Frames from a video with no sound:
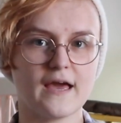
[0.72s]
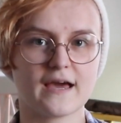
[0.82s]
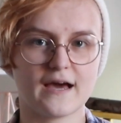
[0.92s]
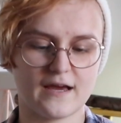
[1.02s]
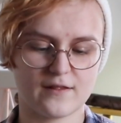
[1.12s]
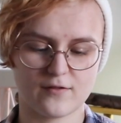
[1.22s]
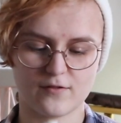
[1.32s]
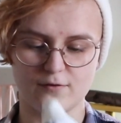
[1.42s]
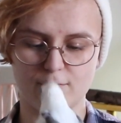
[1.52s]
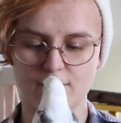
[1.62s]
Hey guys,
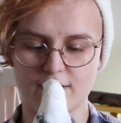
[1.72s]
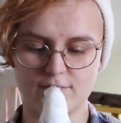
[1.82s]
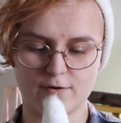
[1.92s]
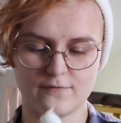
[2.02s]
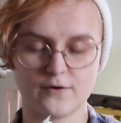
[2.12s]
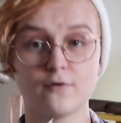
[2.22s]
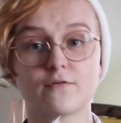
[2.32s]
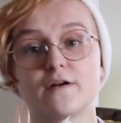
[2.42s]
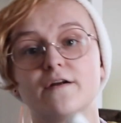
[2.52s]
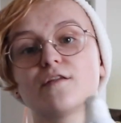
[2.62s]
so a few of you
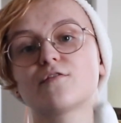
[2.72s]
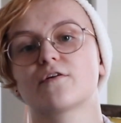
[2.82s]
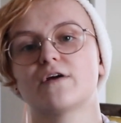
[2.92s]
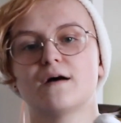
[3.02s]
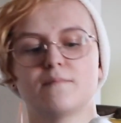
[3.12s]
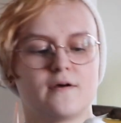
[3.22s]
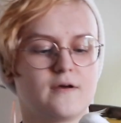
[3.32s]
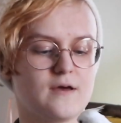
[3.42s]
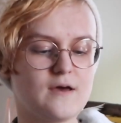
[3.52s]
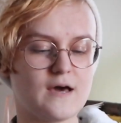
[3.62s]
over on our Instagram
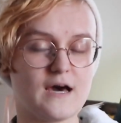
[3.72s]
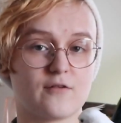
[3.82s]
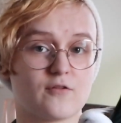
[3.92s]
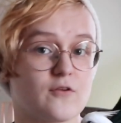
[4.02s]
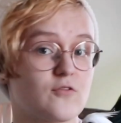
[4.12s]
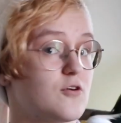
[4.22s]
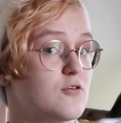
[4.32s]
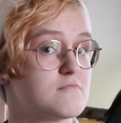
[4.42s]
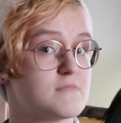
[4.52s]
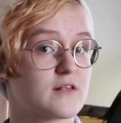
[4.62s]
asked us
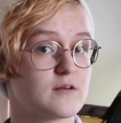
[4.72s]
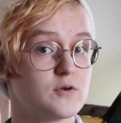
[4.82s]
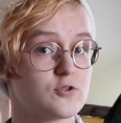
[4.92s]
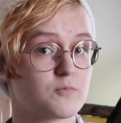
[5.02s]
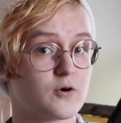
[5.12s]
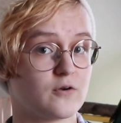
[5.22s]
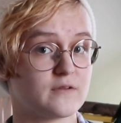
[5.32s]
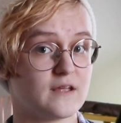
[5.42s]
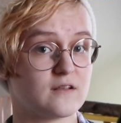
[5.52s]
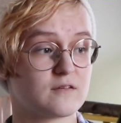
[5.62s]
to make some YouTube
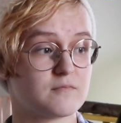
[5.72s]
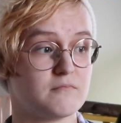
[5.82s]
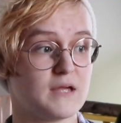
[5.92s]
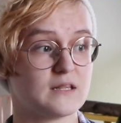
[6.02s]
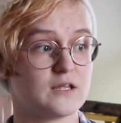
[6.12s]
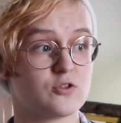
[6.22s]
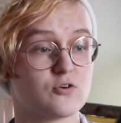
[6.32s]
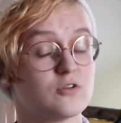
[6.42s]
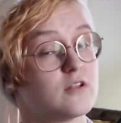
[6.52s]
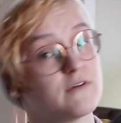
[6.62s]
content, mainly
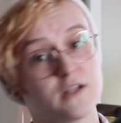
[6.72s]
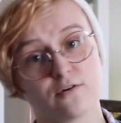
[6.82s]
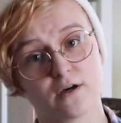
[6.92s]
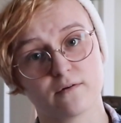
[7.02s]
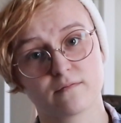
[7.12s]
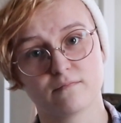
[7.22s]
due to the video that